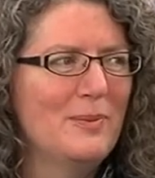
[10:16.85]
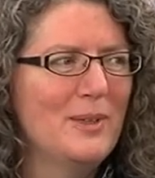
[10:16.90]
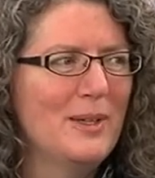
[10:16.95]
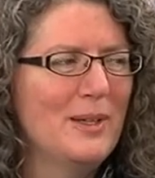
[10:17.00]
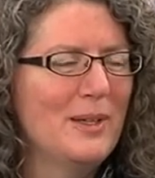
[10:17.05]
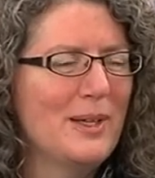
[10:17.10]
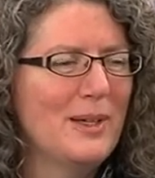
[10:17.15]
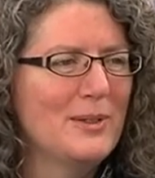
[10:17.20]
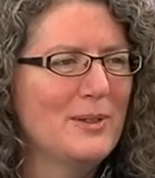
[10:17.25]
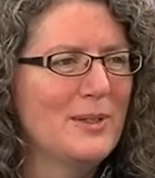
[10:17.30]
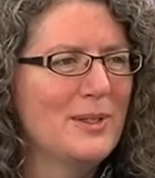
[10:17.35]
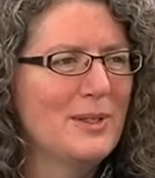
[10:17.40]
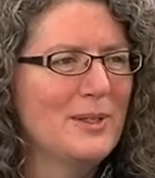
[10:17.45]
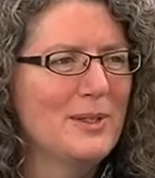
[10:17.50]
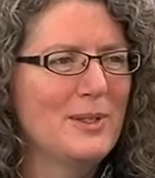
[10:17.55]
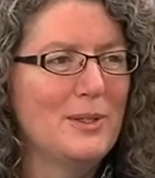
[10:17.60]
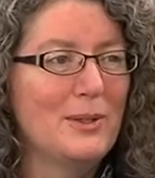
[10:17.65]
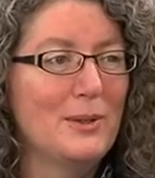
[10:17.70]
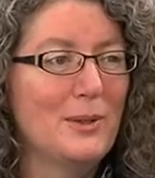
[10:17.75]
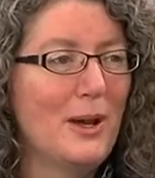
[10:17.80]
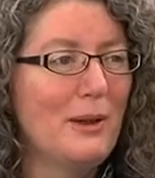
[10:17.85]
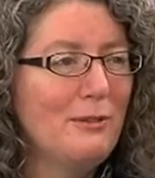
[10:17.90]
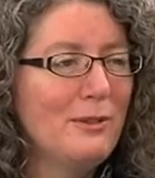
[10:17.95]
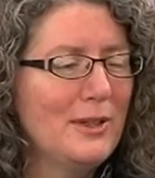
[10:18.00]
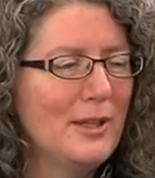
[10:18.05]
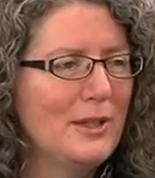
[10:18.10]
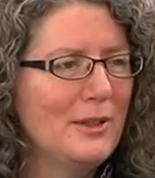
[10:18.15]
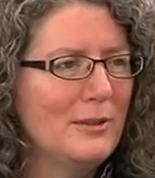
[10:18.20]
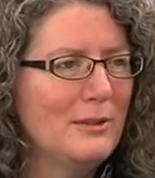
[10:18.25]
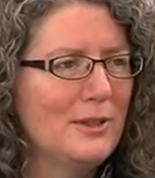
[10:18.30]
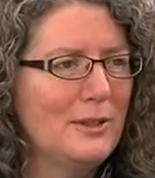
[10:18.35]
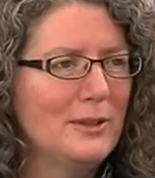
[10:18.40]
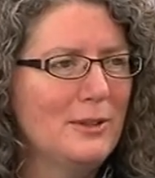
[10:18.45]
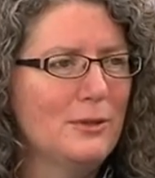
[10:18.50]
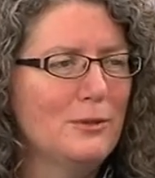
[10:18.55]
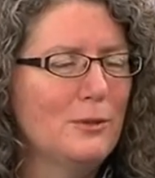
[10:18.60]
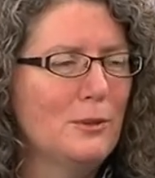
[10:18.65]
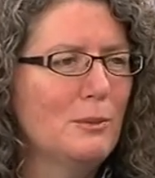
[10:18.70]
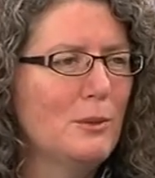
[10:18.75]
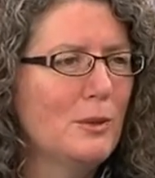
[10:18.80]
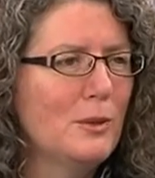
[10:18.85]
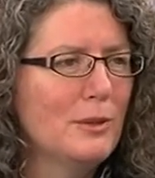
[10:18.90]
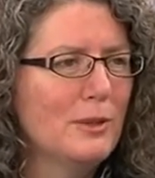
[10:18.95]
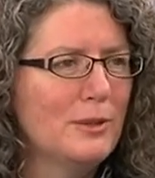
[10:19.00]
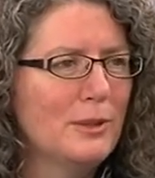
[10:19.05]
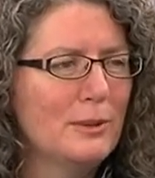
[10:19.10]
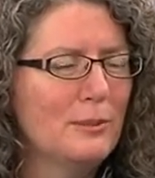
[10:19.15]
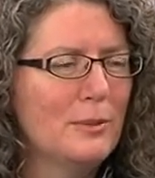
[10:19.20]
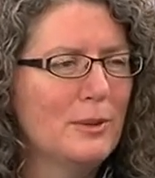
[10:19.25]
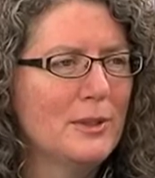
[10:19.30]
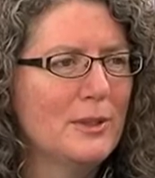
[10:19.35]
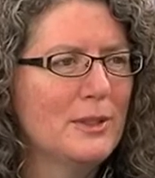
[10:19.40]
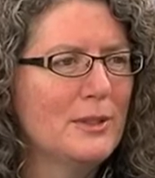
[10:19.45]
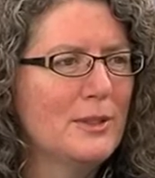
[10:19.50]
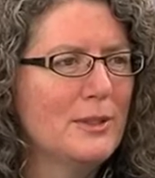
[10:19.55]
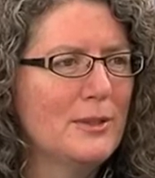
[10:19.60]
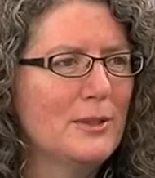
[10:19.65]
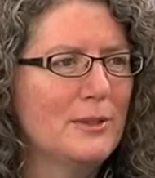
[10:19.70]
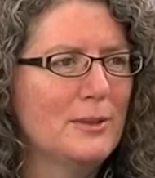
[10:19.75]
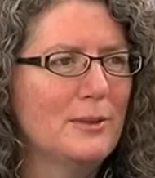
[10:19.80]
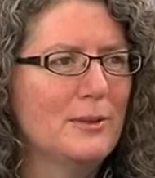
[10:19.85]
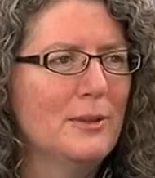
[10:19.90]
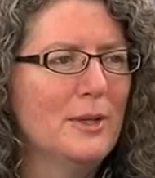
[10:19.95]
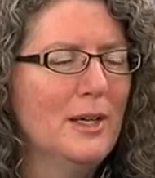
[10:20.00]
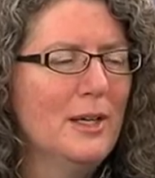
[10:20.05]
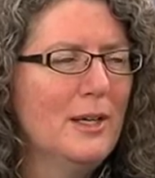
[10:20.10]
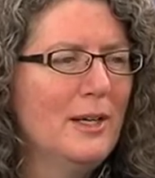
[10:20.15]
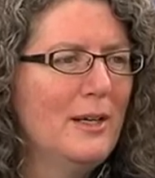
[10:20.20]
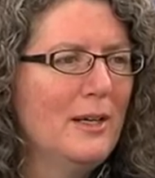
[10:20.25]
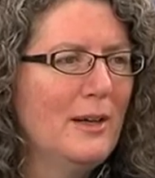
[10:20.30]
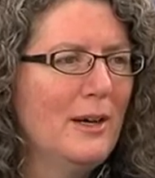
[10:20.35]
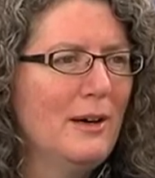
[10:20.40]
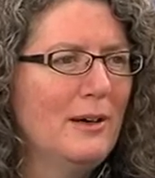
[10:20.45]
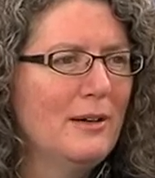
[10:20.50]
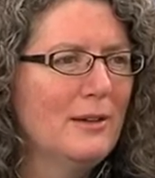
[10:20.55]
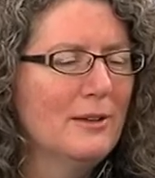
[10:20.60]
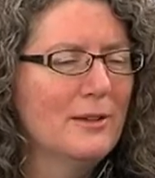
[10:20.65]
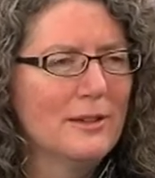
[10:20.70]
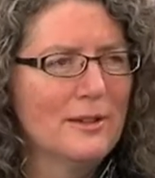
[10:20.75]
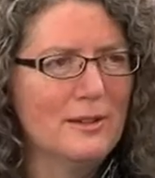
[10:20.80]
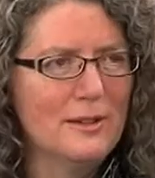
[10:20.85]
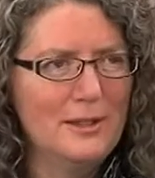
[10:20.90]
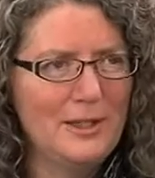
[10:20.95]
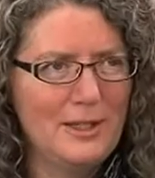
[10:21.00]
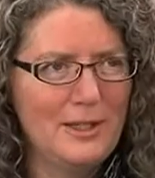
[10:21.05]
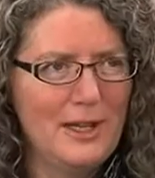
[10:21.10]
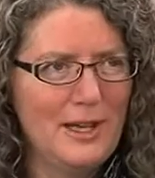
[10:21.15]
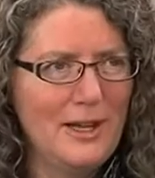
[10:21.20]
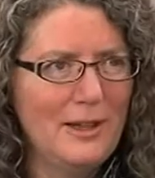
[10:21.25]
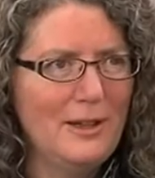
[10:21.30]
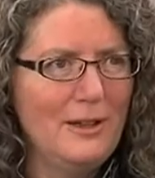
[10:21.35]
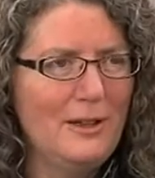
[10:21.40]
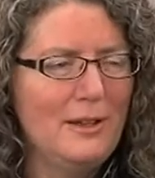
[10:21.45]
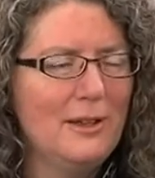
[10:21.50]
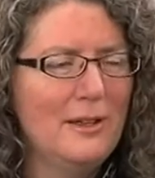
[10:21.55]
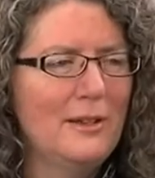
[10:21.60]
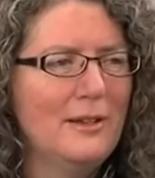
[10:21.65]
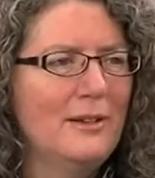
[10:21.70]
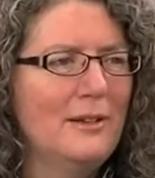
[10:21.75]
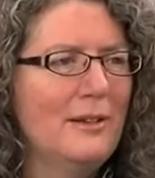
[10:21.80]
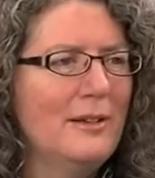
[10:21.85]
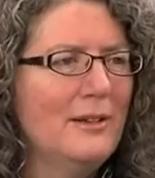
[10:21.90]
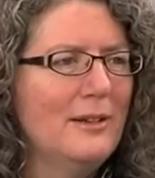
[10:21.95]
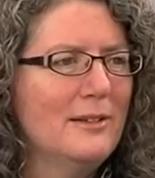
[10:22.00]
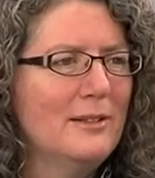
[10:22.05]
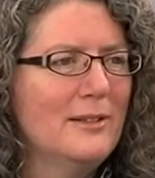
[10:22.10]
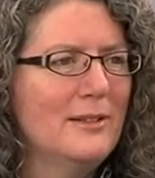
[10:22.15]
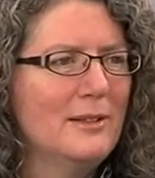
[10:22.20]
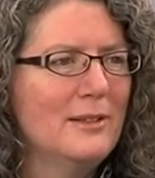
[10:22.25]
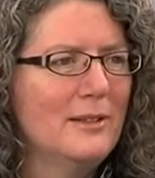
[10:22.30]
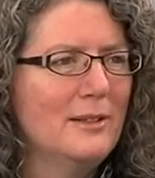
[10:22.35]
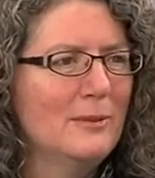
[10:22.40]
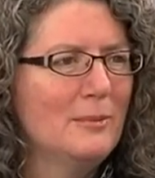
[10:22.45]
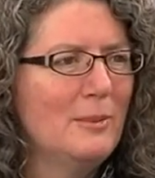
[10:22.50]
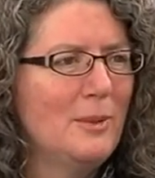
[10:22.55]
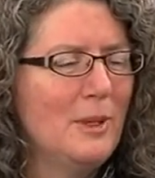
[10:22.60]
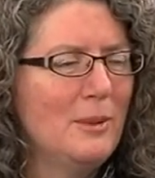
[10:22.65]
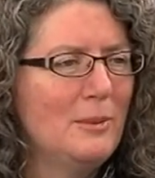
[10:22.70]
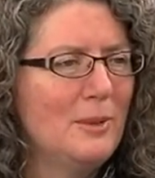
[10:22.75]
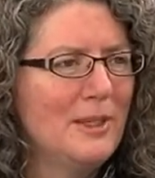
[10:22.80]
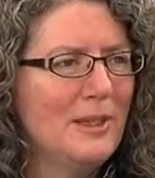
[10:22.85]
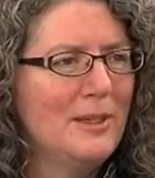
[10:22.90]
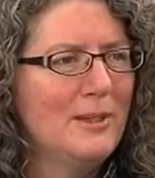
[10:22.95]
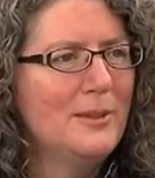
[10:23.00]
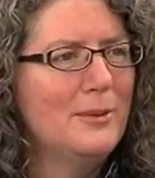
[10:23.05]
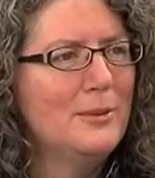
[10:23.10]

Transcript: allows us to do everything that we do from ordering books to our catalog that uh, public